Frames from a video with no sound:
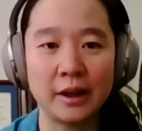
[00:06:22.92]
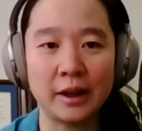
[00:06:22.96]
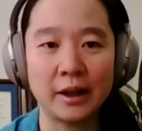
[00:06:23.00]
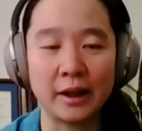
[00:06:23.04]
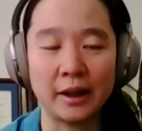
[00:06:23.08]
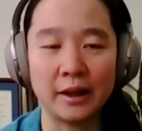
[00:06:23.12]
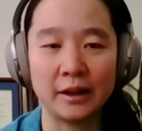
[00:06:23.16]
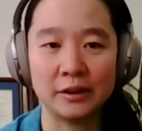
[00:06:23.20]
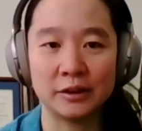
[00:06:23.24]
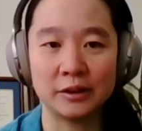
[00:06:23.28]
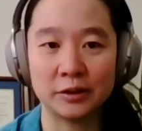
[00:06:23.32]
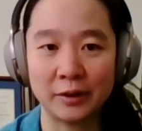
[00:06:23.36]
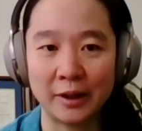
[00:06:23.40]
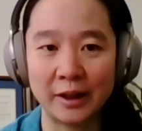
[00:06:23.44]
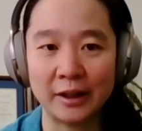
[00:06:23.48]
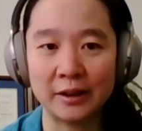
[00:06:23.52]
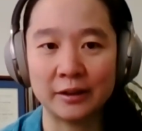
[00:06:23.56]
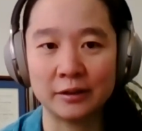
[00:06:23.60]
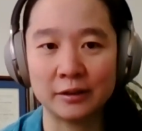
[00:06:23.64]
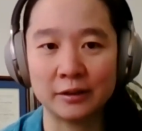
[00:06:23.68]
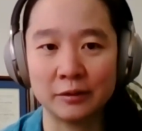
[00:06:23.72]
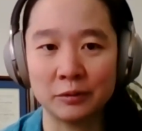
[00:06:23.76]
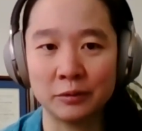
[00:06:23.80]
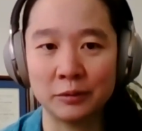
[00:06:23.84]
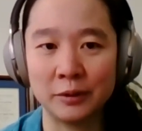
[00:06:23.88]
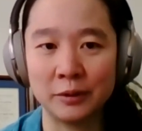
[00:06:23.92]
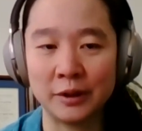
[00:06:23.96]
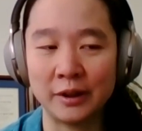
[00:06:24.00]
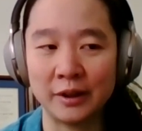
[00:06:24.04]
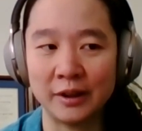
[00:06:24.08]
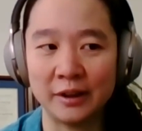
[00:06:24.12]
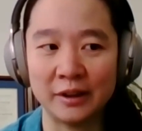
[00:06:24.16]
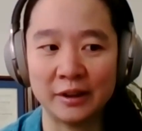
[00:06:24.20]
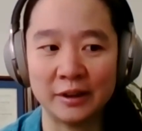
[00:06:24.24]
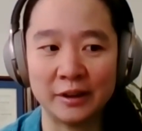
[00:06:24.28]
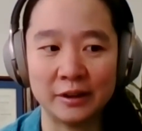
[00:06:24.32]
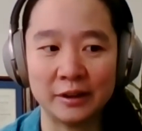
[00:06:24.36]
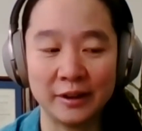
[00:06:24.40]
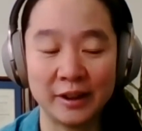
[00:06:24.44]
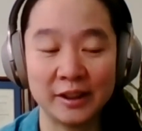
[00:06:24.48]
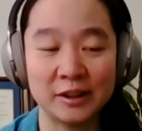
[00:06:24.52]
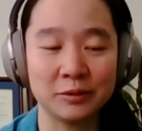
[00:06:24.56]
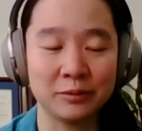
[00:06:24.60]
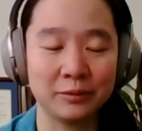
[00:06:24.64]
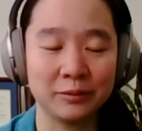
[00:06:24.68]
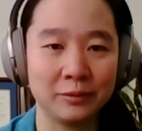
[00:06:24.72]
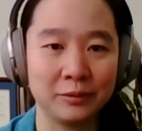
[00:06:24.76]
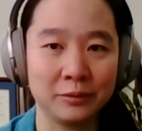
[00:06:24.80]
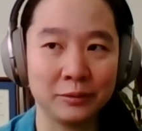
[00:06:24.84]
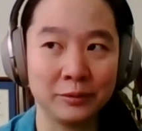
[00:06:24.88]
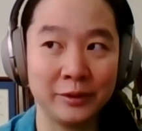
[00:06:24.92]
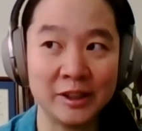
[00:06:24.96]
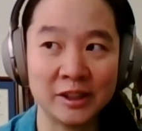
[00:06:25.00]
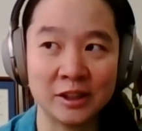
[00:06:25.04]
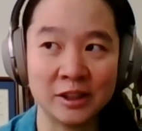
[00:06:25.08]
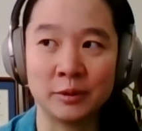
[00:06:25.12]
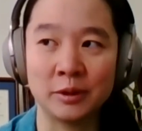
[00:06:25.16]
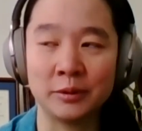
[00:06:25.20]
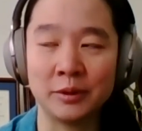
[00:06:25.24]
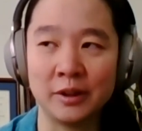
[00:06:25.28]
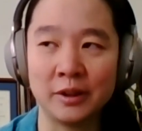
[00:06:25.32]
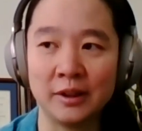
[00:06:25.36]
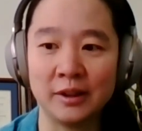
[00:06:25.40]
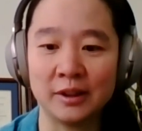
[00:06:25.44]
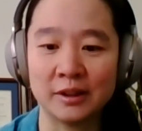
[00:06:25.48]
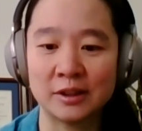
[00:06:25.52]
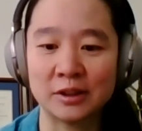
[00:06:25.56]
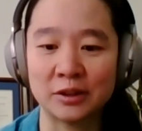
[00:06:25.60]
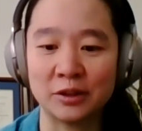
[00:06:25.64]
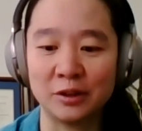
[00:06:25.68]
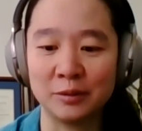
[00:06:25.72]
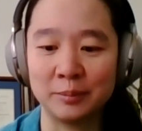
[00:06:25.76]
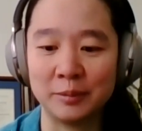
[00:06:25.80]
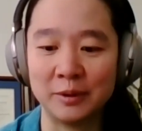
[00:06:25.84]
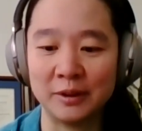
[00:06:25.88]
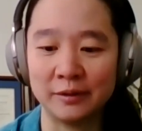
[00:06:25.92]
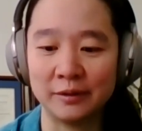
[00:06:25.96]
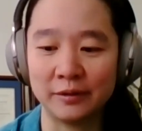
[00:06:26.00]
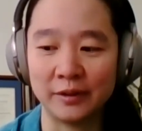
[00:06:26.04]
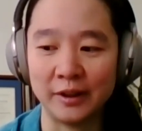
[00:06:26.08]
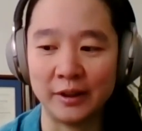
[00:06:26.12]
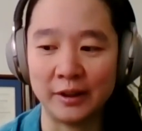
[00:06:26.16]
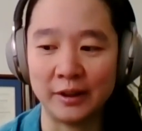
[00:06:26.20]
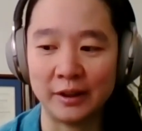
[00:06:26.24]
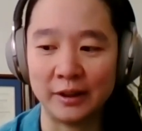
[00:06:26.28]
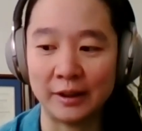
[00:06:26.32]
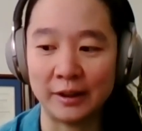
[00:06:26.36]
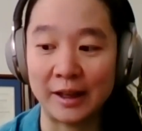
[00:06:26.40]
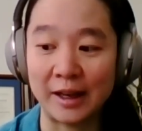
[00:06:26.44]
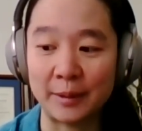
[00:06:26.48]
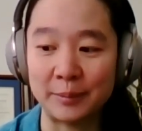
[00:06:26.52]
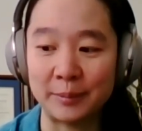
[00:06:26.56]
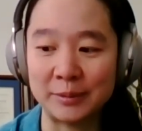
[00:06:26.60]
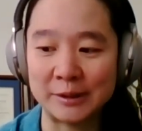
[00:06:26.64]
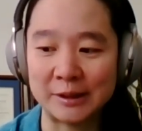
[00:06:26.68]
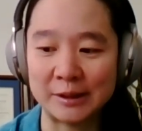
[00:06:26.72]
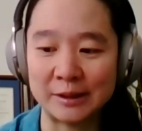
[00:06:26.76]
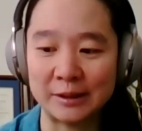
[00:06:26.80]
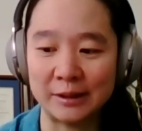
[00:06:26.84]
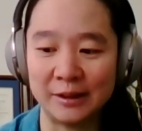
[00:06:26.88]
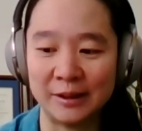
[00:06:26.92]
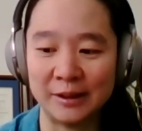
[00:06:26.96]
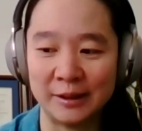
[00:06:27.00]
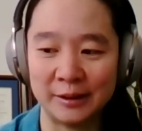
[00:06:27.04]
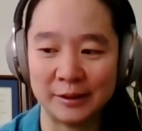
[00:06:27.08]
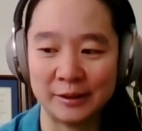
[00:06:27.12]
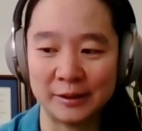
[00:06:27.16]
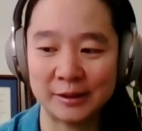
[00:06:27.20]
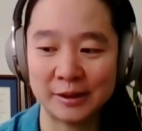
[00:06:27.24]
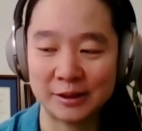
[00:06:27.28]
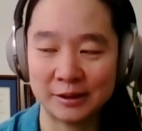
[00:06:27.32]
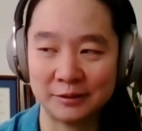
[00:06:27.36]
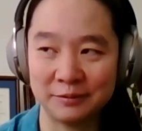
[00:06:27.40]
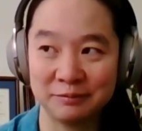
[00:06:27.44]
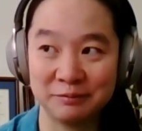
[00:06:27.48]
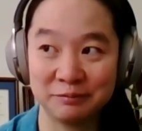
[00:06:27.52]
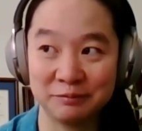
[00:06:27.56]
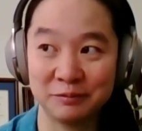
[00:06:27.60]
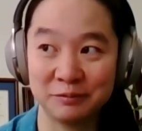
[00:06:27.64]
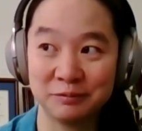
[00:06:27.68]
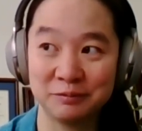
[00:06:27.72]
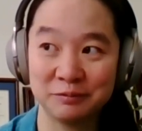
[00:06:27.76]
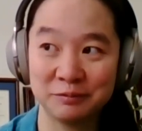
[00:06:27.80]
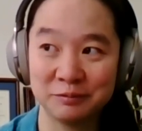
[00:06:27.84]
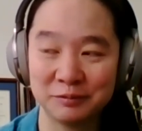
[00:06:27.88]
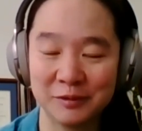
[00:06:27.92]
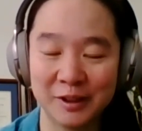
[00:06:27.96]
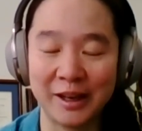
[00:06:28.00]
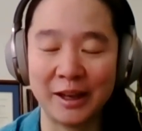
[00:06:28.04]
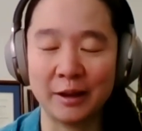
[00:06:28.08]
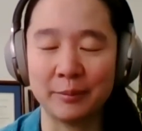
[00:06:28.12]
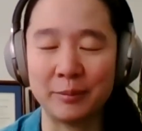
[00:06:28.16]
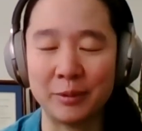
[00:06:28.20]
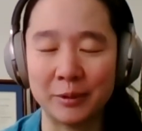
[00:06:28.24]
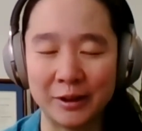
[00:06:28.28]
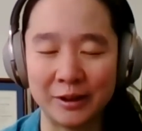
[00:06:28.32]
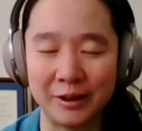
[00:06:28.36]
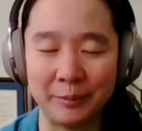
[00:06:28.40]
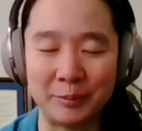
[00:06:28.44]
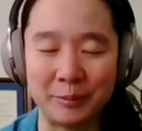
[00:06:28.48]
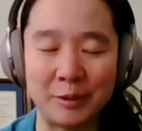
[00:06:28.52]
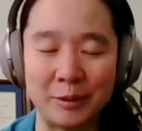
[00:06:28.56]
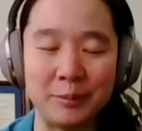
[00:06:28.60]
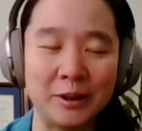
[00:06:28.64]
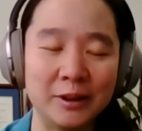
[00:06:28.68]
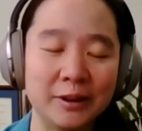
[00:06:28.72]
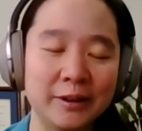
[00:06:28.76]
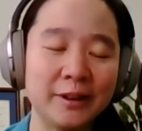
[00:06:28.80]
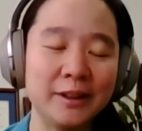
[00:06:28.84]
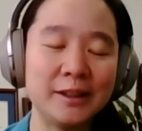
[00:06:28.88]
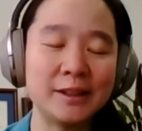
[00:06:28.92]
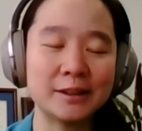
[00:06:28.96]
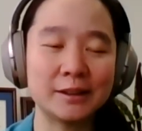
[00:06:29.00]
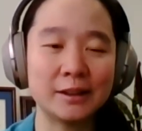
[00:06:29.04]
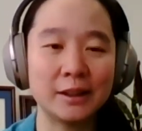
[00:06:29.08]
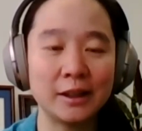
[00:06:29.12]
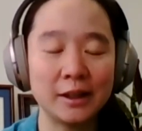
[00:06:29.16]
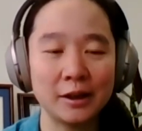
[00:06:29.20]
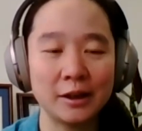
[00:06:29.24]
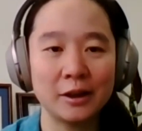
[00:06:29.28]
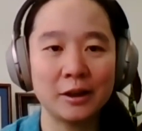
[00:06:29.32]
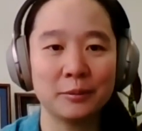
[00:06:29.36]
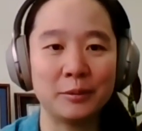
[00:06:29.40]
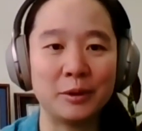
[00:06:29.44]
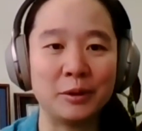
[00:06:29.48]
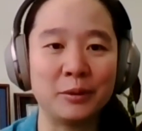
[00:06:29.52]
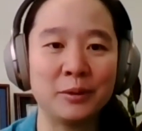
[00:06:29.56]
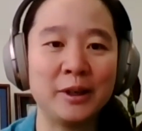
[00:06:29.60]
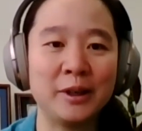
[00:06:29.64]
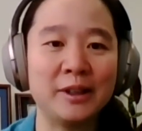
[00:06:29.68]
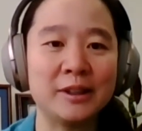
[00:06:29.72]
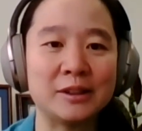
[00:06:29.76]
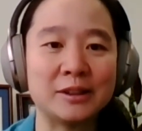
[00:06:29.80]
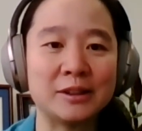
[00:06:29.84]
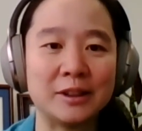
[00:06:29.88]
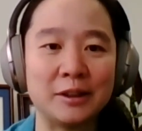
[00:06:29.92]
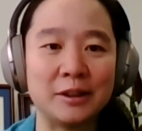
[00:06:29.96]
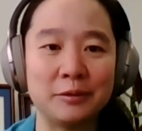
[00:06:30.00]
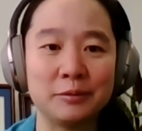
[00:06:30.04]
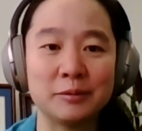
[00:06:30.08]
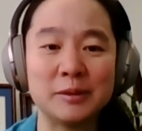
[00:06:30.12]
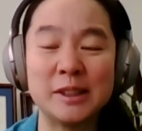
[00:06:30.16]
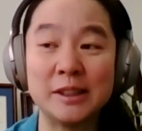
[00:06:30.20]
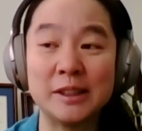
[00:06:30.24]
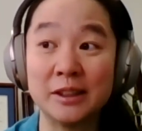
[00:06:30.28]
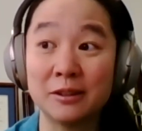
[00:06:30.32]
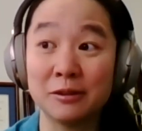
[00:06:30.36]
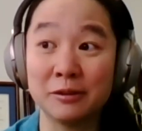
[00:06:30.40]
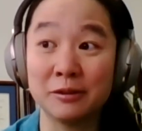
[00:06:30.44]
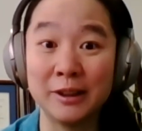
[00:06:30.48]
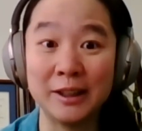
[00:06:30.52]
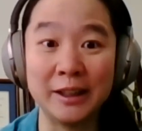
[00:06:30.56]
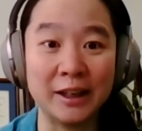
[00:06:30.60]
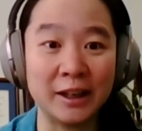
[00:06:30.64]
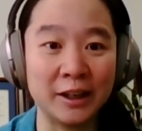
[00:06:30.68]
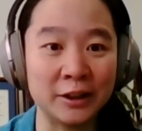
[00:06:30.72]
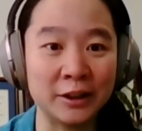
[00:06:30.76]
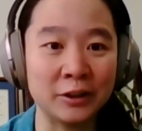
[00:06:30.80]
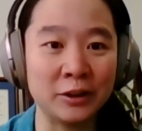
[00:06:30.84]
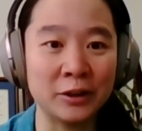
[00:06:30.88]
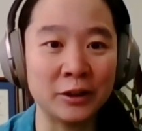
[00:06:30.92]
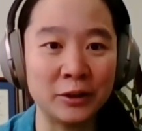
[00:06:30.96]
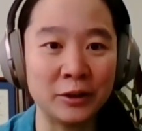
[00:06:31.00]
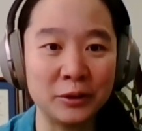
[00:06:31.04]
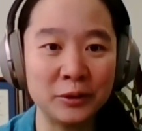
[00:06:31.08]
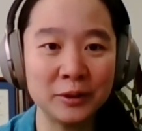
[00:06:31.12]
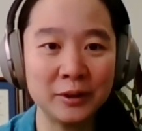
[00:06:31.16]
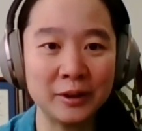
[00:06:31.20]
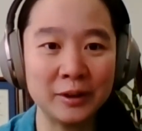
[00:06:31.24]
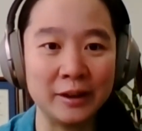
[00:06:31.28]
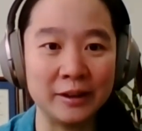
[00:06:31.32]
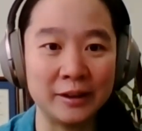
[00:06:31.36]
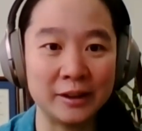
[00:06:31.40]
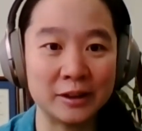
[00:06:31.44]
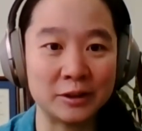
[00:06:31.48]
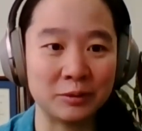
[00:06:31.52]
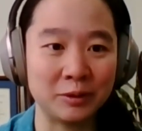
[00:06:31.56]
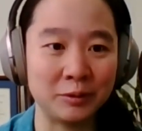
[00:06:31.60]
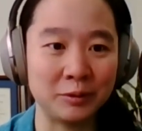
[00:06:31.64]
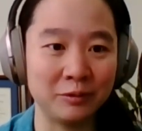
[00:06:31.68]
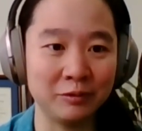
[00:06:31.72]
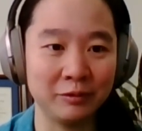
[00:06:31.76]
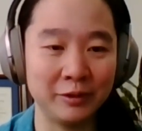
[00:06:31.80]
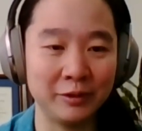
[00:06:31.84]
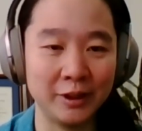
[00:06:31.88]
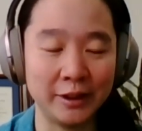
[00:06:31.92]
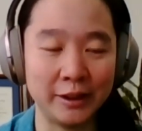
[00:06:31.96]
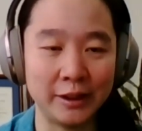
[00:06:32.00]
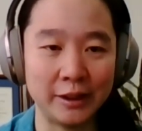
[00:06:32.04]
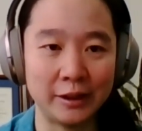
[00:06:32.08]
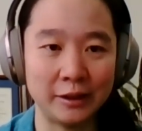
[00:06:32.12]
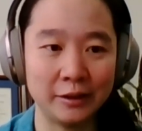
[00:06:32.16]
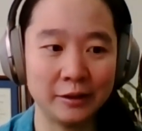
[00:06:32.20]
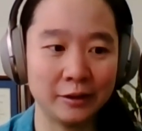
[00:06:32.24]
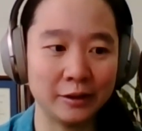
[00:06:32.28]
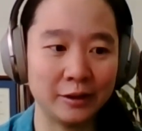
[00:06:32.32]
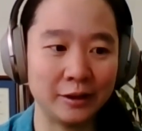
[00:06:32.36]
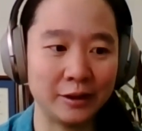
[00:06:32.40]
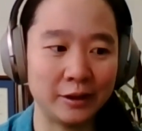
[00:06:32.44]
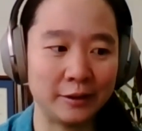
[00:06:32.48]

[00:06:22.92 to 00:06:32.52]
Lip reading: And so that within that's reasonable within the scope of the lab's capabilities. But what is still really unknown, and this would really